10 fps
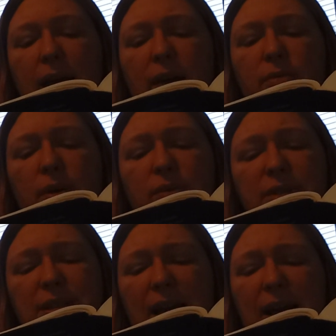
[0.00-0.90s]
a
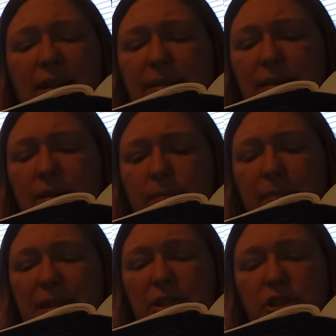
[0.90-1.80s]
grotesque,
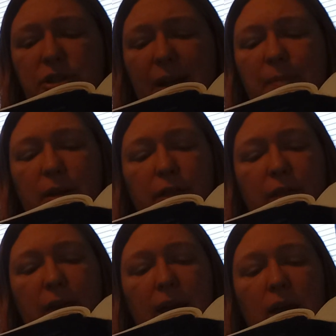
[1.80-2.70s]
misshapen
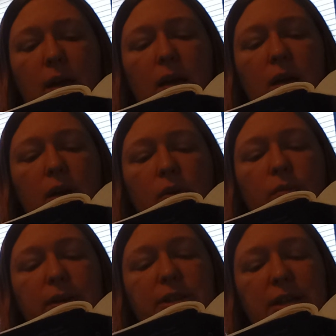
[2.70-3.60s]
thing,
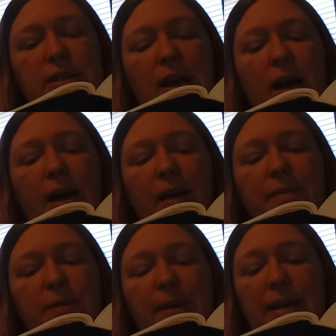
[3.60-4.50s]
which at
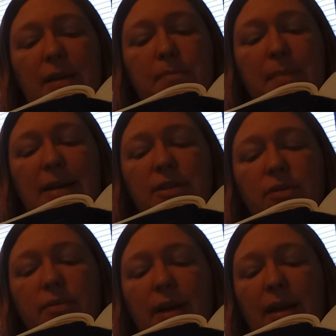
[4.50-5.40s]
times made him
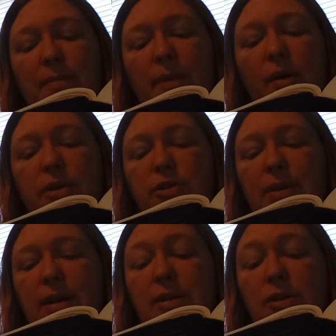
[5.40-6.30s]
masquerade in
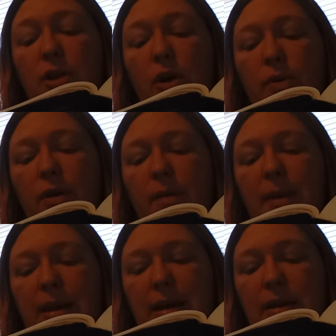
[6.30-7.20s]
poetry as a low
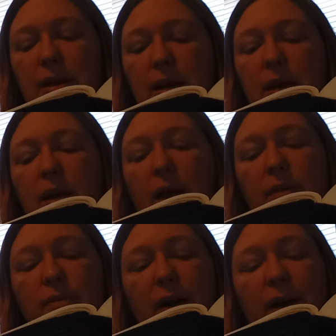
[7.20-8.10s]
comedian,
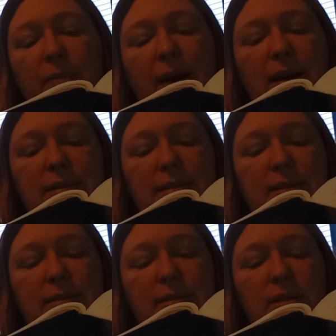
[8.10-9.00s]
and ride
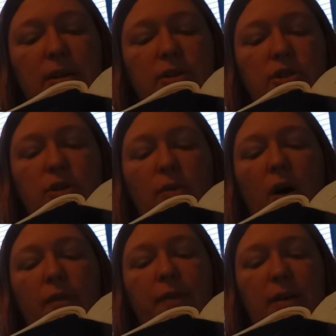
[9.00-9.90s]
Pegasus, too
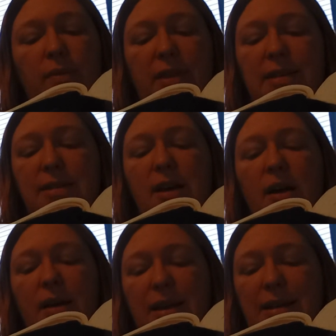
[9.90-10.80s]
often with his
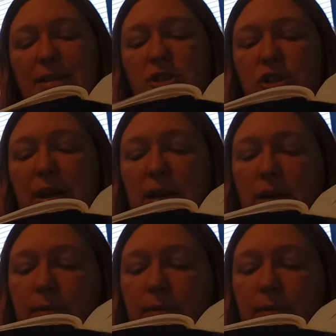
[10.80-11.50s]
tongue in his cheek.